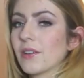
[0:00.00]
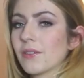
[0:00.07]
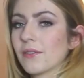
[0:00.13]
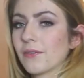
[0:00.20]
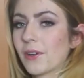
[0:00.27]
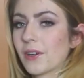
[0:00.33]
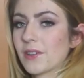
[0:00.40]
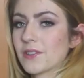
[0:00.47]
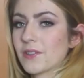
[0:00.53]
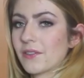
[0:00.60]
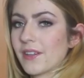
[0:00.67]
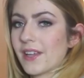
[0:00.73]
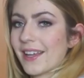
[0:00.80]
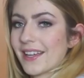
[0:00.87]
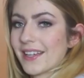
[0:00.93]
you can focus
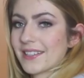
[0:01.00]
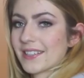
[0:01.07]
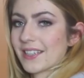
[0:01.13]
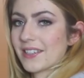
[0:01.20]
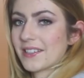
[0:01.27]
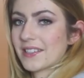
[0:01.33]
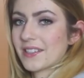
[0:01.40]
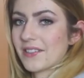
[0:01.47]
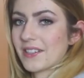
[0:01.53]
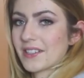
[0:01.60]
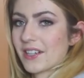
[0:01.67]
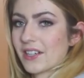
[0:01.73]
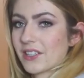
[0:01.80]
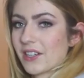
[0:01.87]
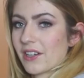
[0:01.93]
on this. Can you see these
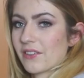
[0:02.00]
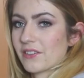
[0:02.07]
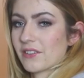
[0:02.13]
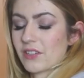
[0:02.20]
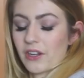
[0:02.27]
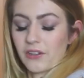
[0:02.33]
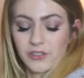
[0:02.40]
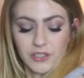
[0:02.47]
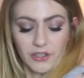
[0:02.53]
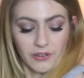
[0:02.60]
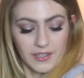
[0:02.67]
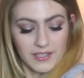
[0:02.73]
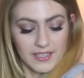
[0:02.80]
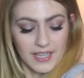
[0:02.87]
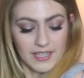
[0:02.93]
cut out shoulders?